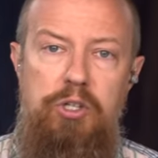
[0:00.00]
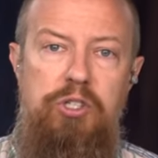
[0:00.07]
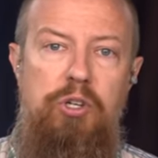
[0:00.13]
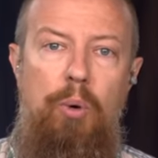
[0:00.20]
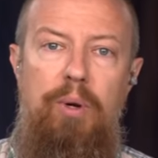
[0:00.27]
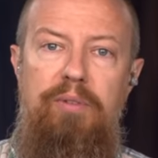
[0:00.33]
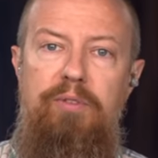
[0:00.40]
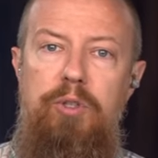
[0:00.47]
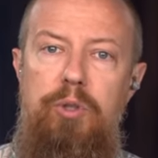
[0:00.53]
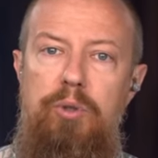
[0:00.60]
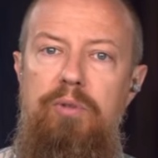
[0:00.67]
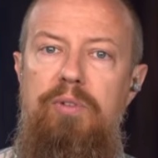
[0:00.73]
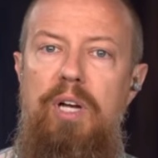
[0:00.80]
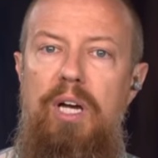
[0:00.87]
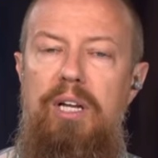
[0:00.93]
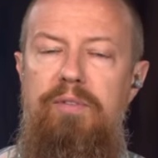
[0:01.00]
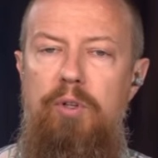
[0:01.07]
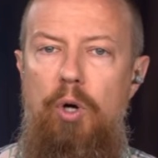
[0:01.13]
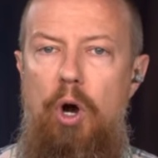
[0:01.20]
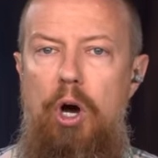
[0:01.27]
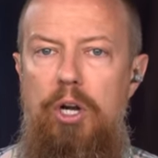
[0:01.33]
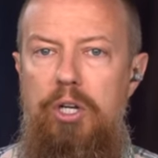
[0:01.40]
So if you've got if
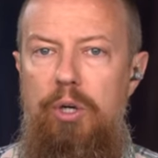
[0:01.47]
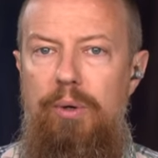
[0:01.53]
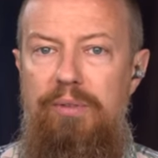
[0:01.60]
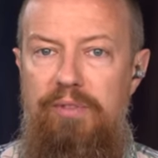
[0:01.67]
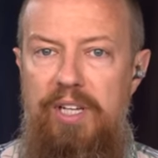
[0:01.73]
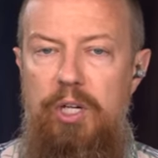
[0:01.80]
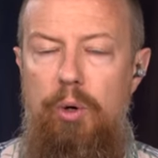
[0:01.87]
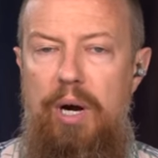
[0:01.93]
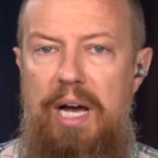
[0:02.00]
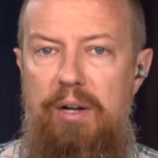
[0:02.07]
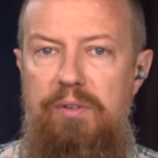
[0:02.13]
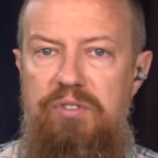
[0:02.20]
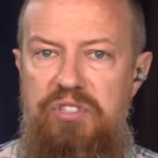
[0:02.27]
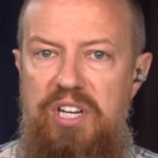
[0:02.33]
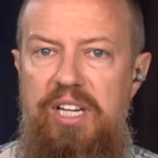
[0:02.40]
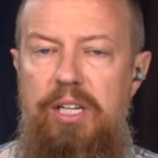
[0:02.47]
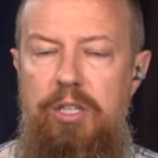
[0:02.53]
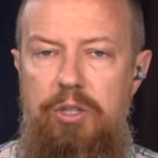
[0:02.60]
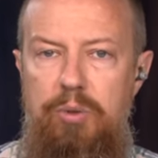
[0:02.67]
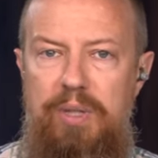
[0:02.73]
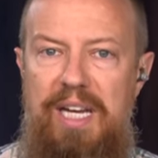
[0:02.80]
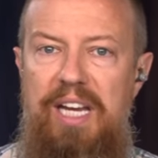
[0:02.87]
your audio and video are out of sync,
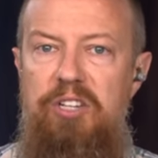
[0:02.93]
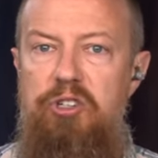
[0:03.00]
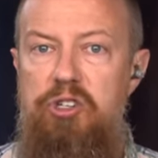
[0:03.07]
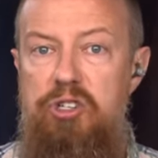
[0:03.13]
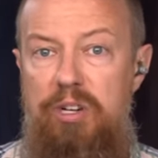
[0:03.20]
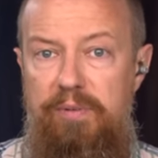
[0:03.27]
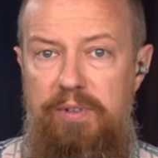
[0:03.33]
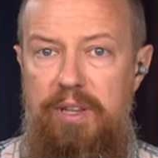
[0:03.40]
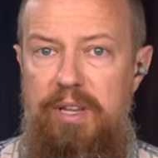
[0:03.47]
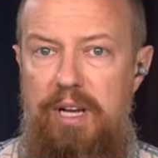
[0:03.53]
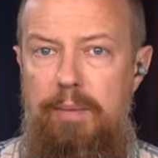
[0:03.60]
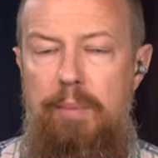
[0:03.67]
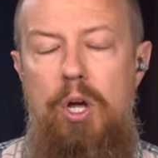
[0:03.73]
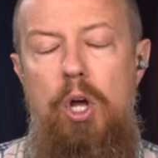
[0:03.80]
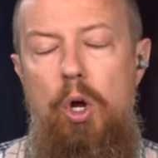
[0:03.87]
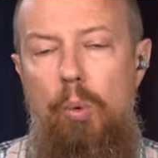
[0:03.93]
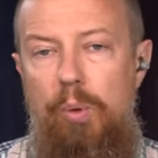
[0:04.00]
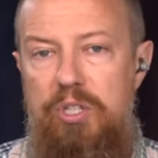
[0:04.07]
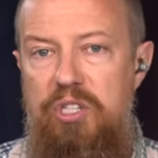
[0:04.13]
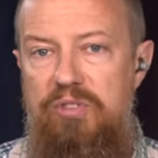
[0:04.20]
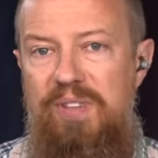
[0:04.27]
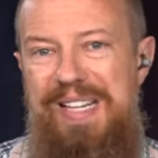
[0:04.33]
you can shift them,
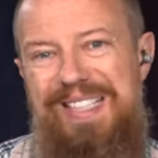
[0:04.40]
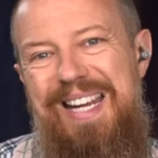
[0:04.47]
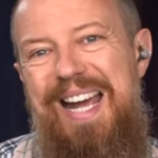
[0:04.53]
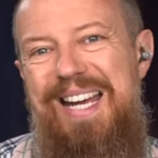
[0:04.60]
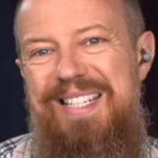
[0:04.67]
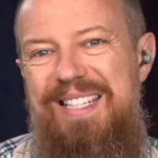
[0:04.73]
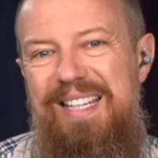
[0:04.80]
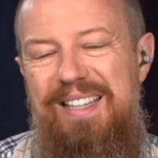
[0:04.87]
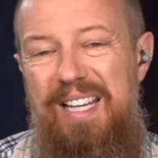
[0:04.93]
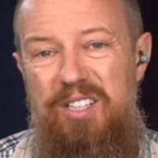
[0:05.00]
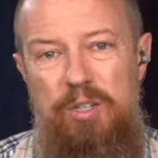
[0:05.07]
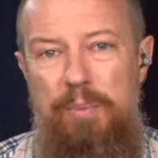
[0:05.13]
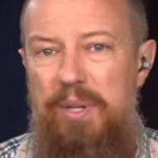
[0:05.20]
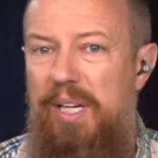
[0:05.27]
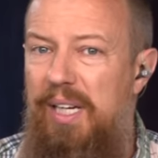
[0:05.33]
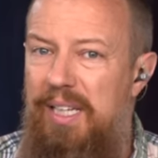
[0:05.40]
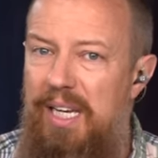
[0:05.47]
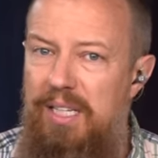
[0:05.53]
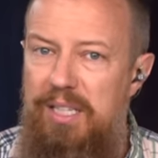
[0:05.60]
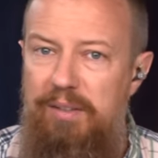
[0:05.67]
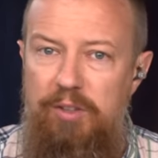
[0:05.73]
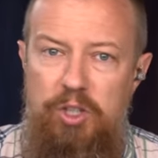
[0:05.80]
which is fantastic. That's something I
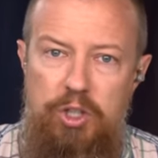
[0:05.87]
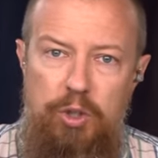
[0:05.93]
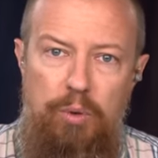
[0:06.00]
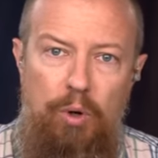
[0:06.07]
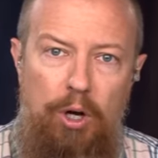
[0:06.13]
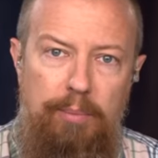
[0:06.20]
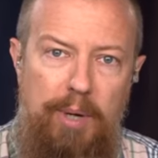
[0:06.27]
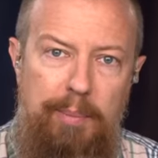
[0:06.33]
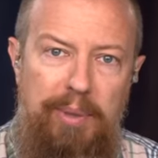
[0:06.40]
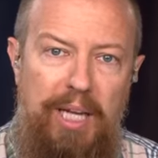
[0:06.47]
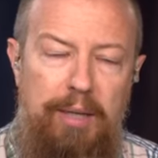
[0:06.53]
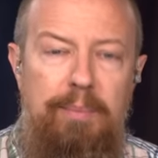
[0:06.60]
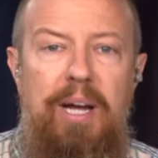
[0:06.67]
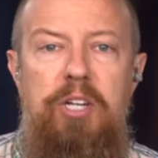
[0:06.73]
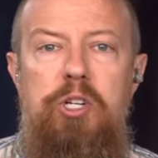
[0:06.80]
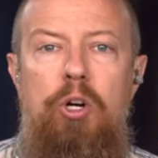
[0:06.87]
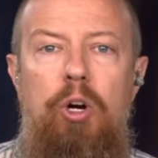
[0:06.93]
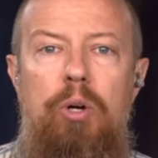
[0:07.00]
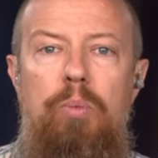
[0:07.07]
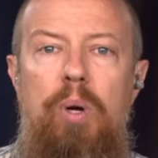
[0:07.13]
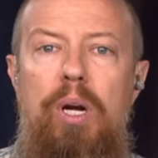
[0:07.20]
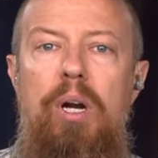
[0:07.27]
can't even do on my Blackmagic
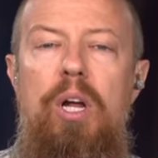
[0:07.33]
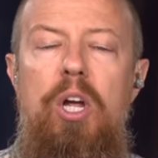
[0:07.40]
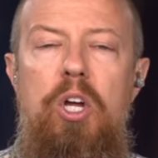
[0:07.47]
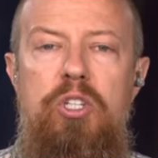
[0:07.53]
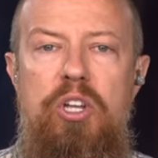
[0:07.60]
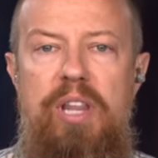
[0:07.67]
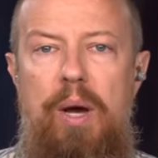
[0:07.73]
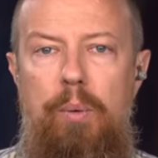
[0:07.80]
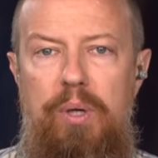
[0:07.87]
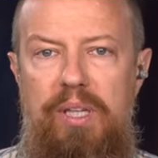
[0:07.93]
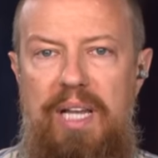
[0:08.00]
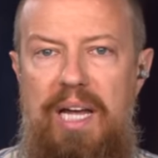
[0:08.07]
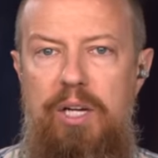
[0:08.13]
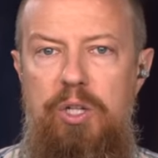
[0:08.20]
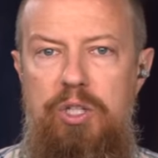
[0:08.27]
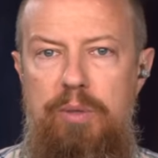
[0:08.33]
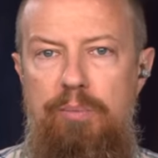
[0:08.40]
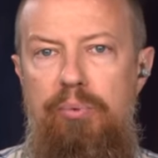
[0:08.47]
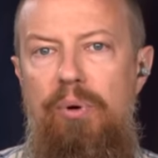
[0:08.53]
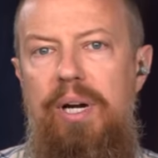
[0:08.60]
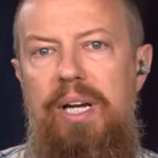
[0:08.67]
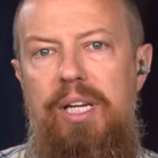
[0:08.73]
hardware. So that would allow you to
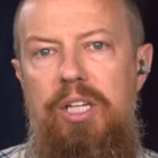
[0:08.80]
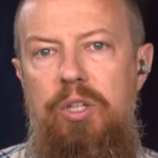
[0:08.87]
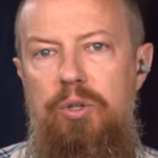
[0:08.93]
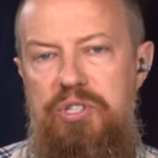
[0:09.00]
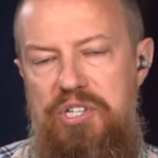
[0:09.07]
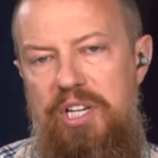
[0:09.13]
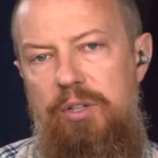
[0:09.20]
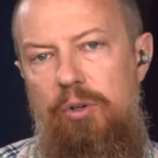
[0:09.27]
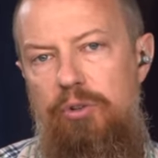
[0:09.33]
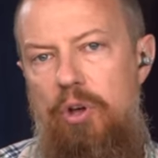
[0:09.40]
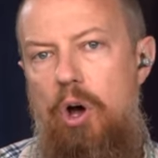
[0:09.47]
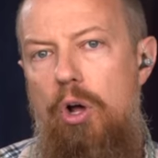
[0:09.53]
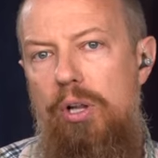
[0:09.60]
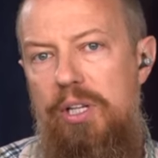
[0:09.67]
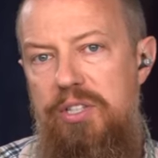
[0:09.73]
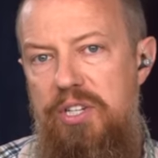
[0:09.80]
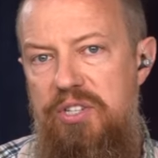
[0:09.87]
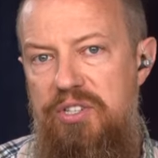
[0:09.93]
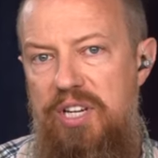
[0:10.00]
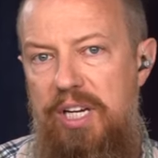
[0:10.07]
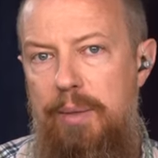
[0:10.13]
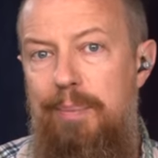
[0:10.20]
bring your signals all into
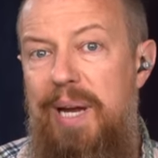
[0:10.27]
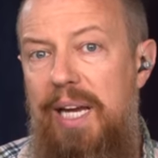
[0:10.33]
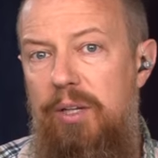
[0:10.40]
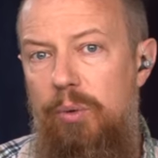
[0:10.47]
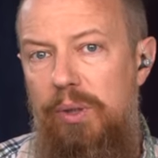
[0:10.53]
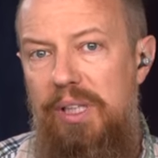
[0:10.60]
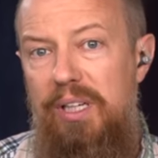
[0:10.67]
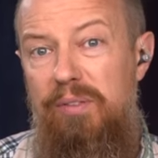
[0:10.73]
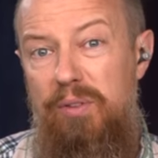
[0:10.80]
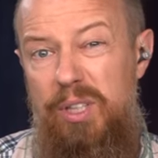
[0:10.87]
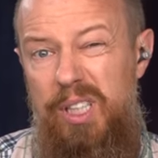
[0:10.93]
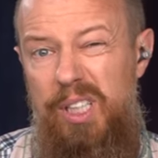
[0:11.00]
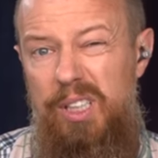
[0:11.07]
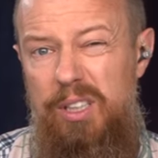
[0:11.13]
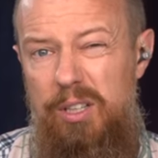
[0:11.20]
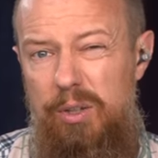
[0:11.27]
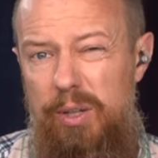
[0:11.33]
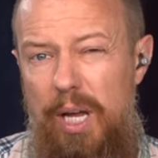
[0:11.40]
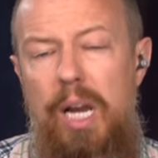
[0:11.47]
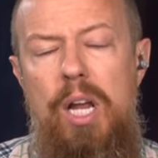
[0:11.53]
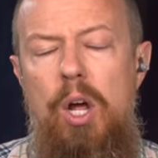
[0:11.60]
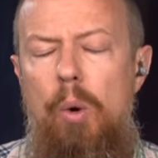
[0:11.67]
sync manually if you needed to do
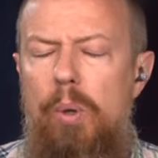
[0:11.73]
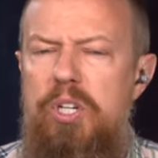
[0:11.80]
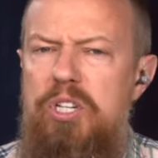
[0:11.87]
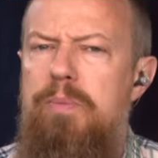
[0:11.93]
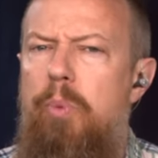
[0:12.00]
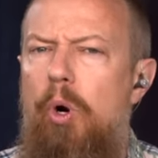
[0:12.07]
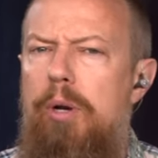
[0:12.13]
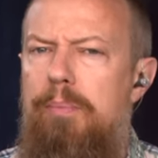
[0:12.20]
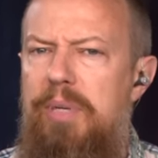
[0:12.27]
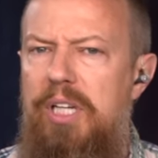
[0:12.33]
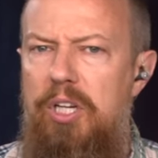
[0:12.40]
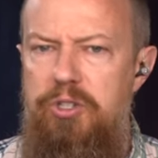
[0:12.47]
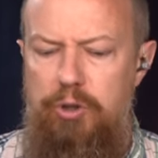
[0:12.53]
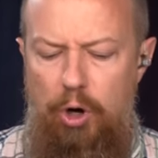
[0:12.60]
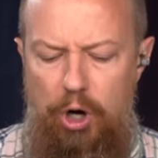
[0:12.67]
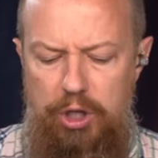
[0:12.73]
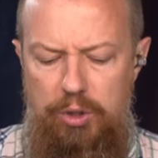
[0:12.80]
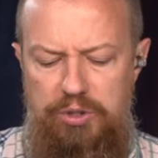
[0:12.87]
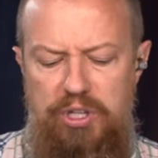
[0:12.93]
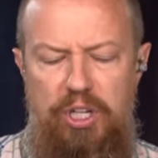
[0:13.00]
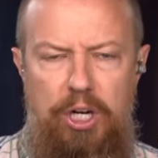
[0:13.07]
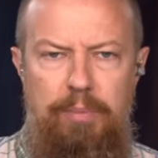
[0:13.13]
that, which is important because your audio
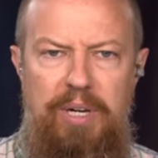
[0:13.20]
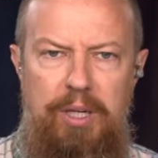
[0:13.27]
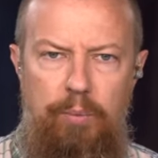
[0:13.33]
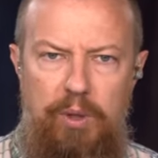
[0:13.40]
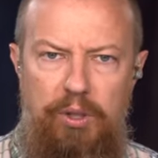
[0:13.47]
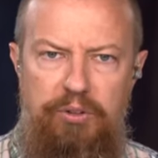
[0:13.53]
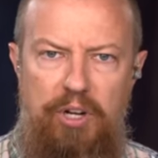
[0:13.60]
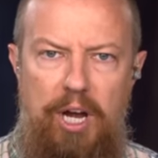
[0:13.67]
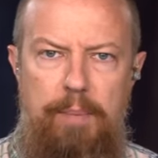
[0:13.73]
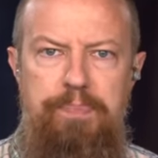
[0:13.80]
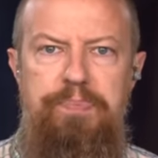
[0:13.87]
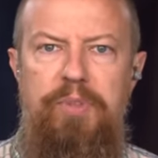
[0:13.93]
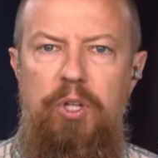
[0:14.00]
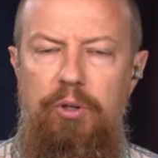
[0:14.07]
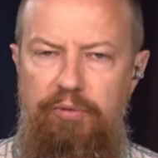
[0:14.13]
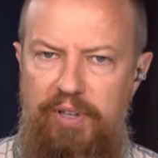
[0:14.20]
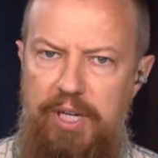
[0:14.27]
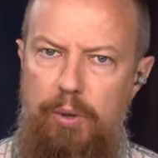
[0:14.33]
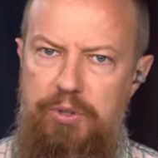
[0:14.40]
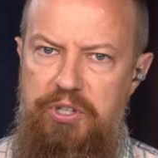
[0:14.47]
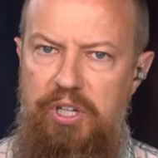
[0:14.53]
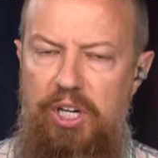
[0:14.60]
is going to come in in real time, your
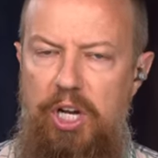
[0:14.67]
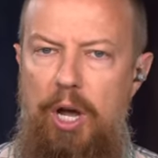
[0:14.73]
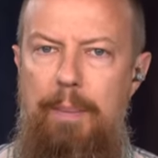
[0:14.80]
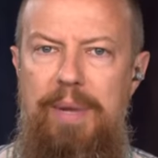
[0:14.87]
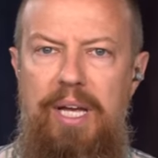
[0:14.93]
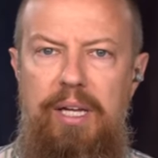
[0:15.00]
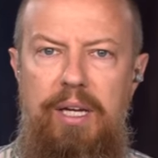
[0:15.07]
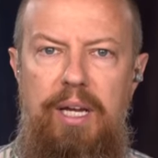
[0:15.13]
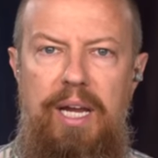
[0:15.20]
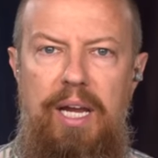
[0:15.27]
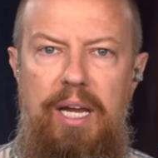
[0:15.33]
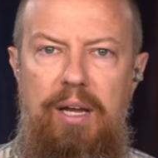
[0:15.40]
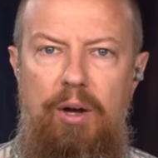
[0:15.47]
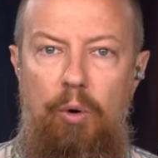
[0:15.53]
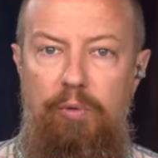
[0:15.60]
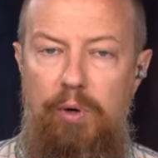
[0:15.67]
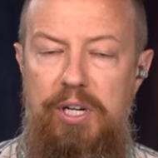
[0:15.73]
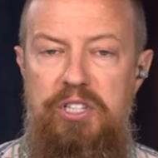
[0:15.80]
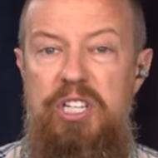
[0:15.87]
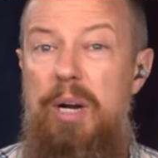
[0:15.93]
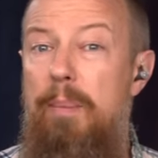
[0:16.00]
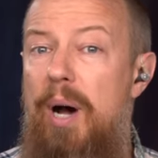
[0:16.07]
video is going to come in eh, over
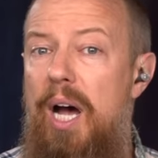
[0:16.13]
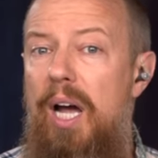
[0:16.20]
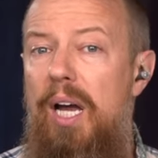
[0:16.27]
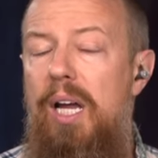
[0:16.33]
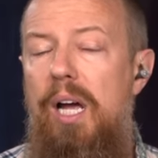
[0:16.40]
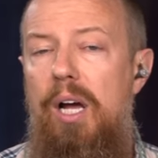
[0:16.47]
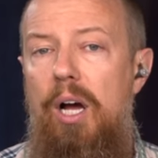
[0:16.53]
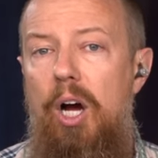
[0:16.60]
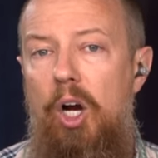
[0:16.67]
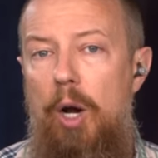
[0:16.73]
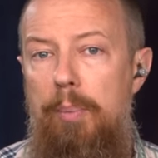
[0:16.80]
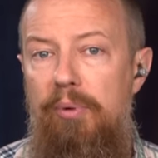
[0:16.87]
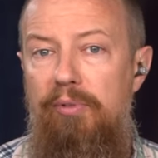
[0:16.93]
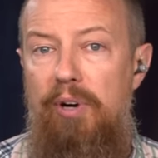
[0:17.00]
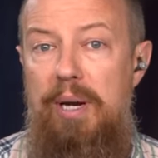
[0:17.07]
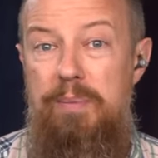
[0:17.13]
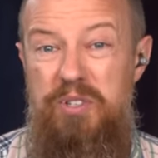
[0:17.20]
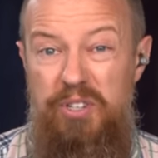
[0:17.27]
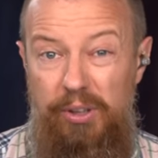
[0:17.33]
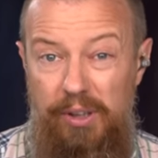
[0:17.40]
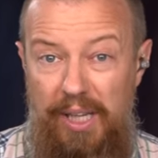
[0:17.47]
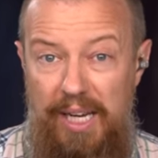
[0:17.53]
HDMI, a couple frames
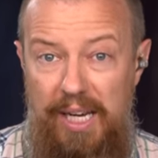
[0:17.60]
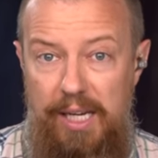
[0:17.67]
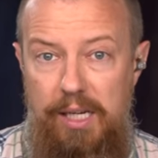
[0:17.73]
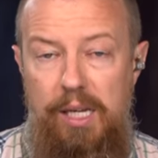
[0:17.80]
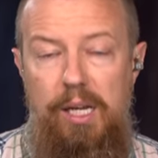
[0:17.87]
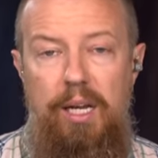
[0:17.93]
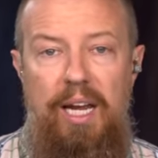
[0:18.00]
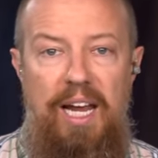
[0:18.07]
delayed.